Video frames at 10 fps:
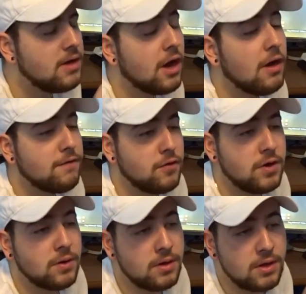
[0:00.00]
Nah, for
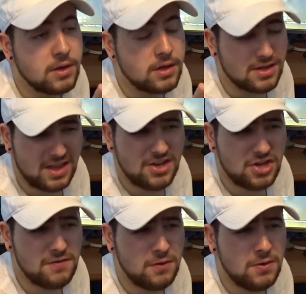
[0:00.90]
real. Is that
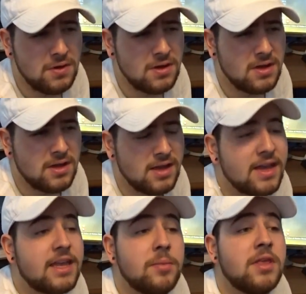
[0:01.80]
G Fuel?
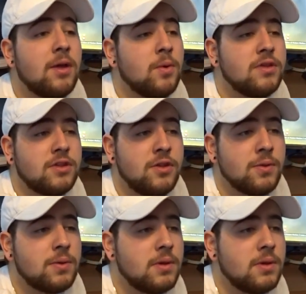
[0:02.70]
And give me that onesie too.